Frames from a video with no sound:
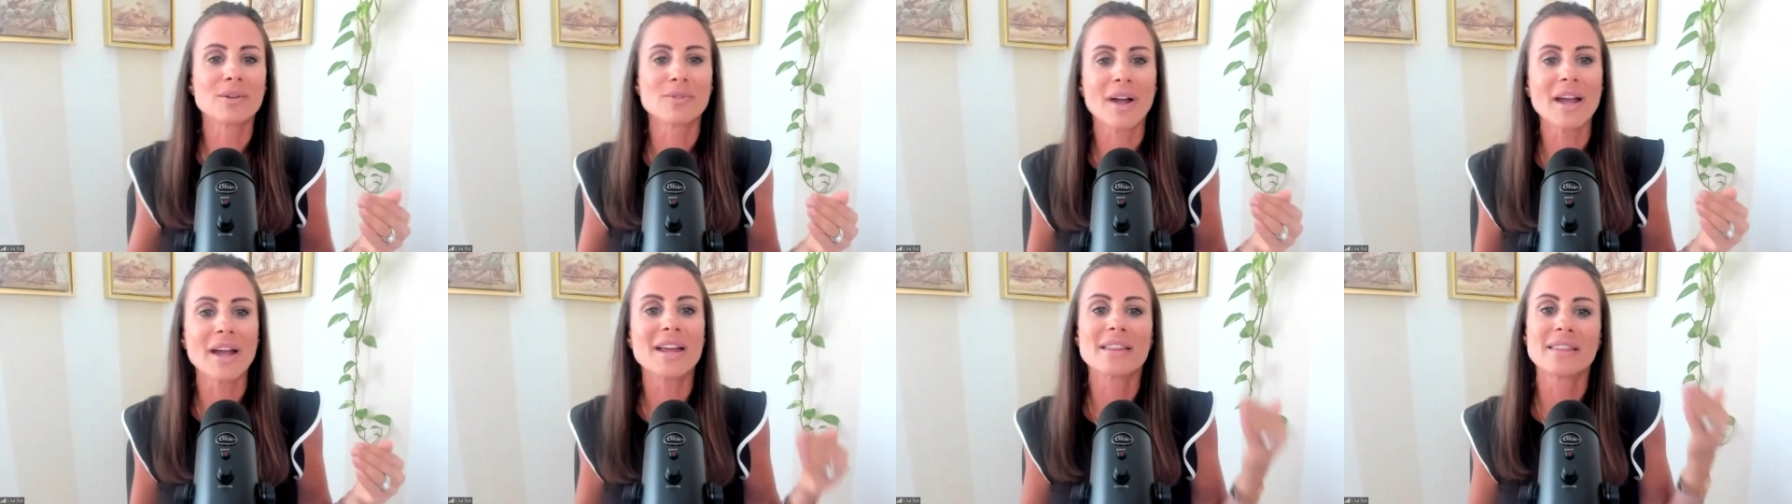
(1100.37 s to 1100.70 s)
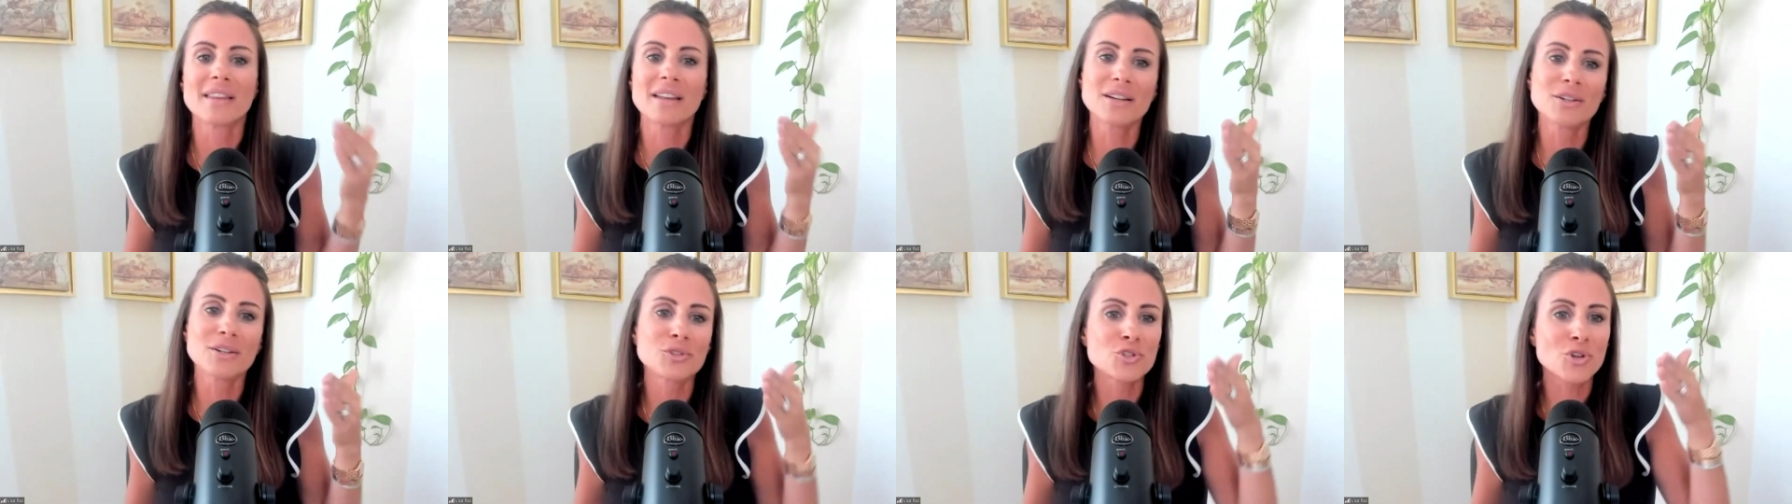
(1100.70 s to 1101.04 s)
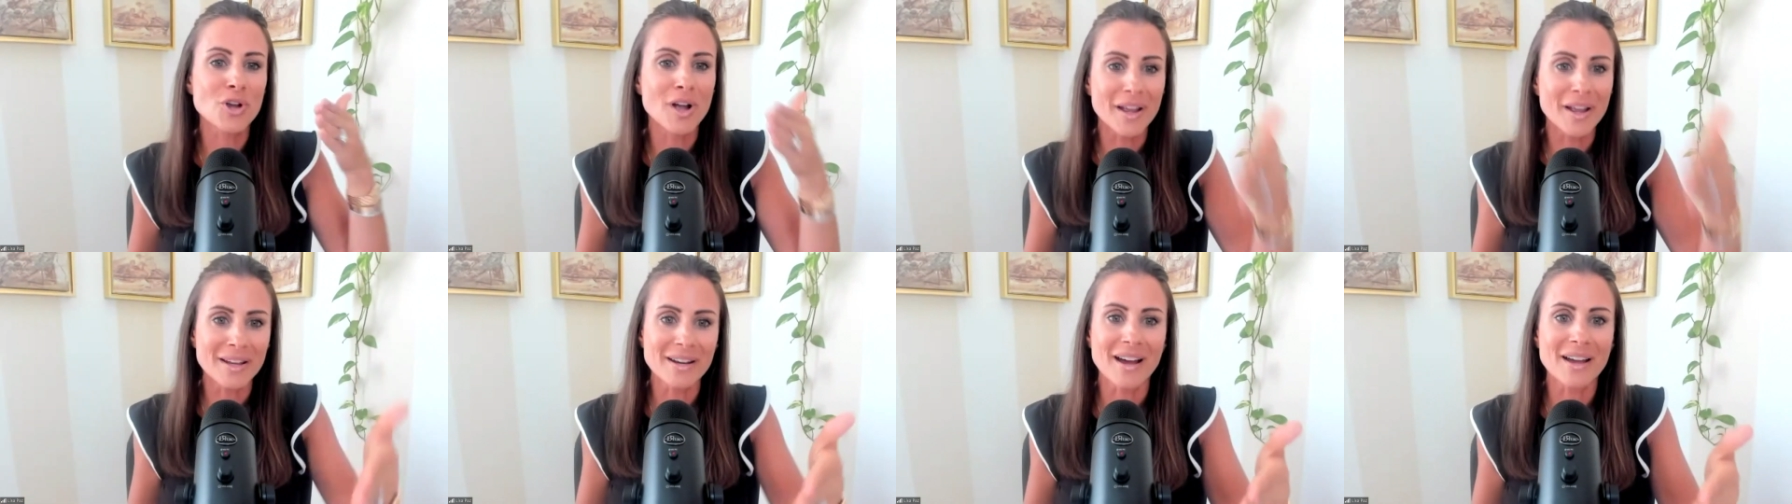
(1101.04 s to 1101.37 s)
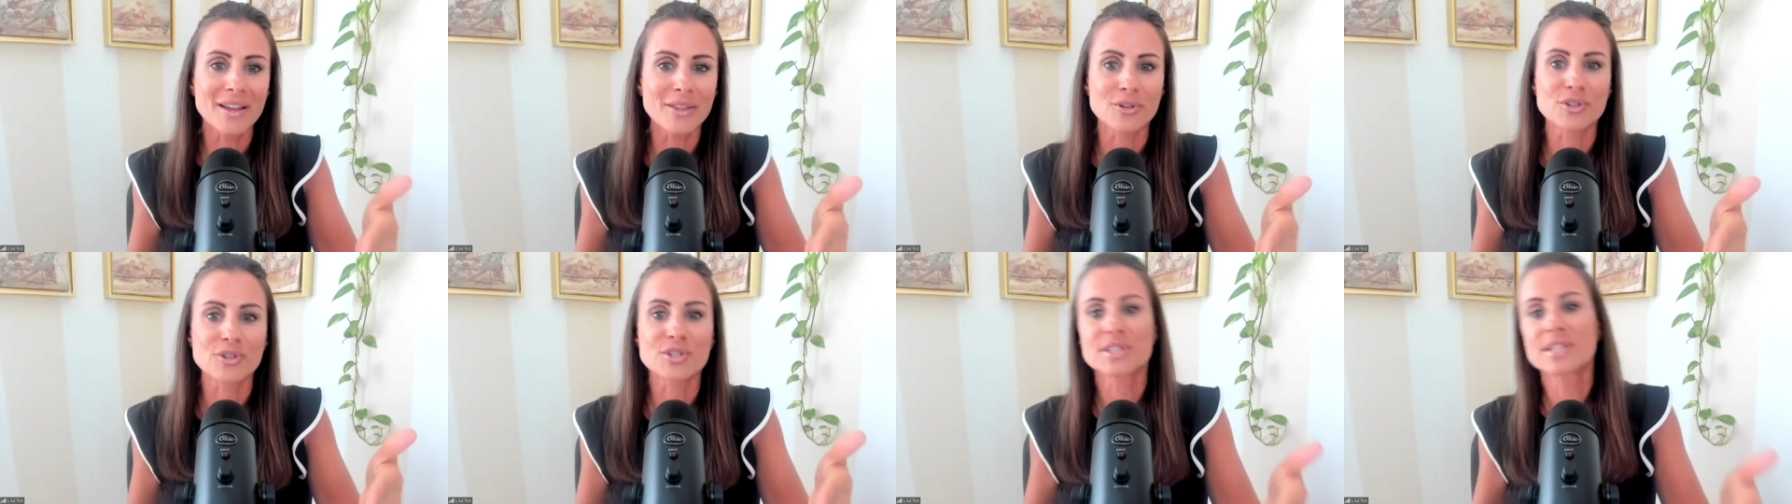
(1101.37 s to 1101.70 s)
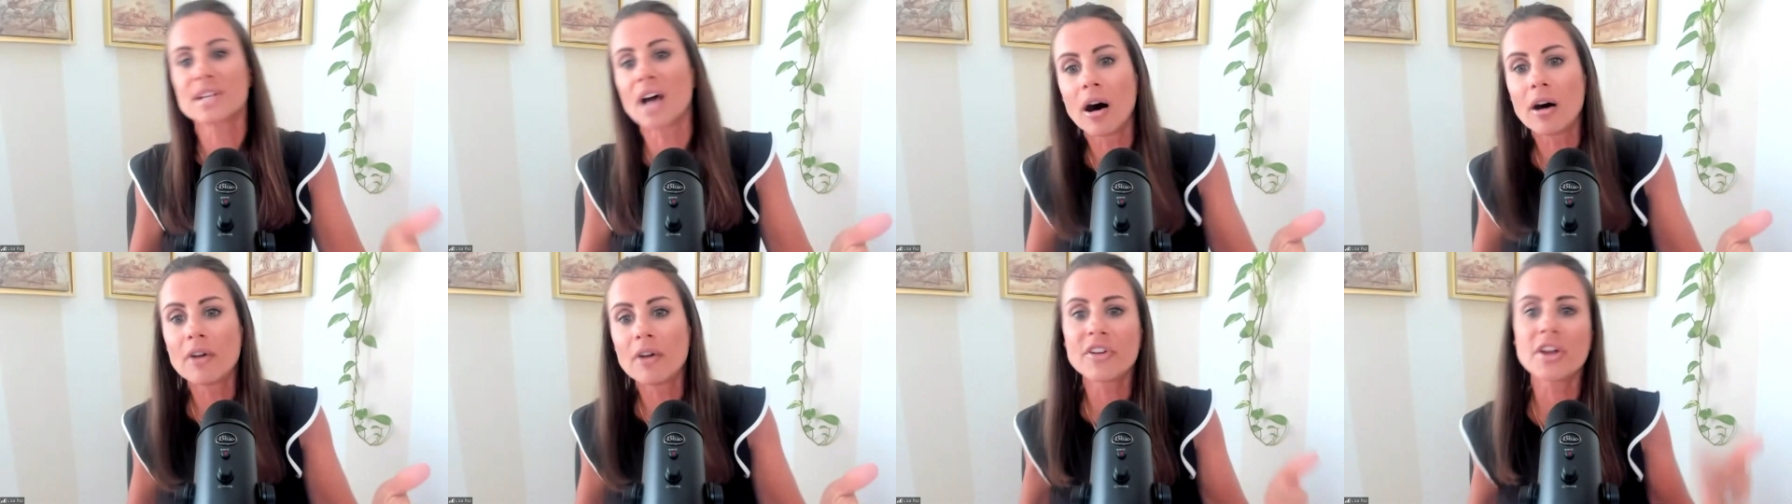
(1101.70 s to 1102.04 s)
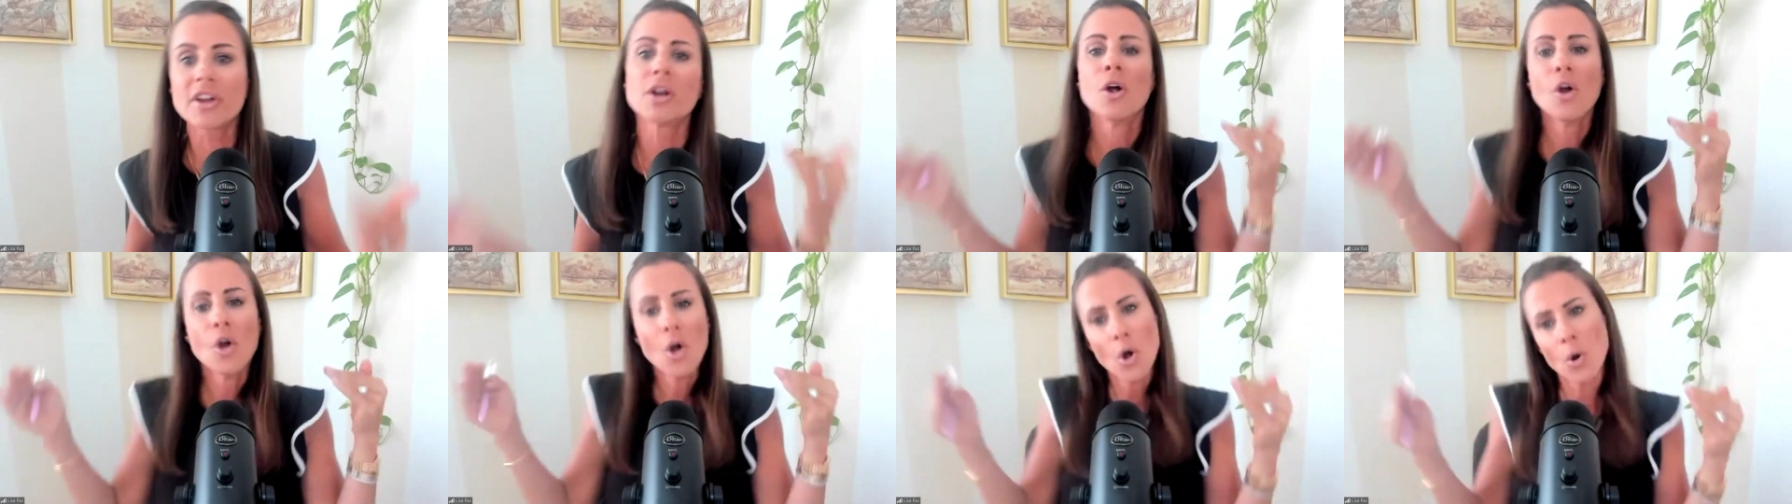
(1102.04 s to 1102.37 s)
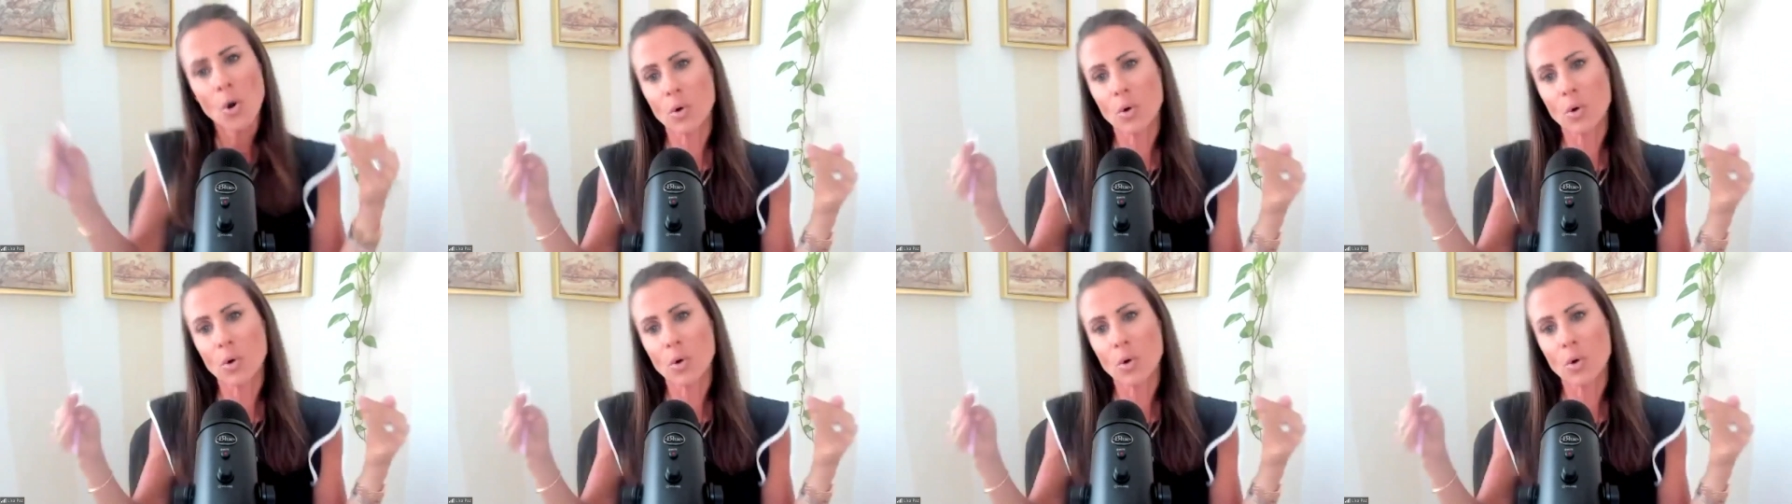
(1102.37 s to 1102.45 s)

Right. And then he'll try and either solve it